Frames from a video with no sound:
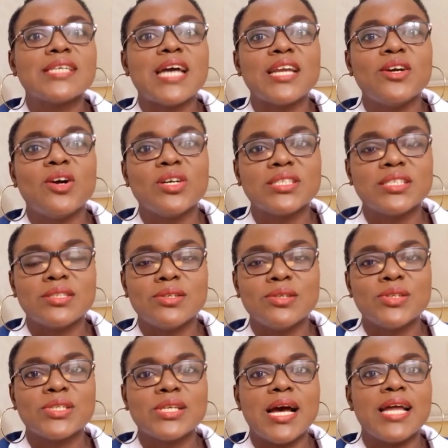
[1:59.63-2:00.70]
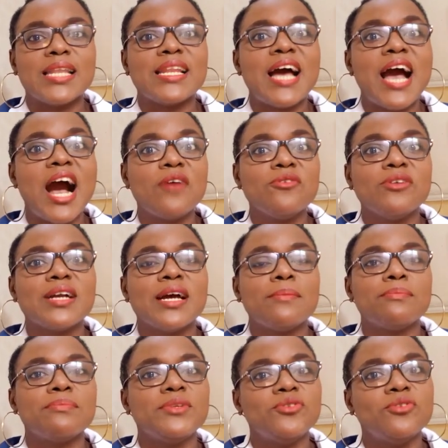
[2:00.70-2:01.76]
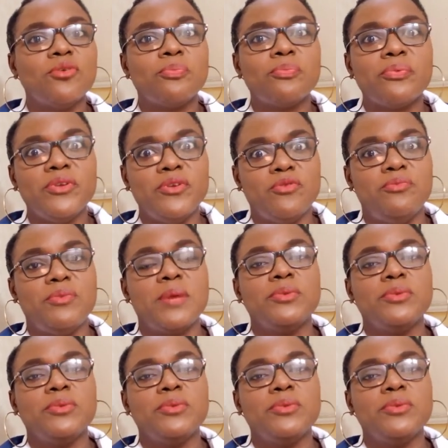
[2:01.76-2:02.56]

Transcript: side hustles and how you can, you know, you'll be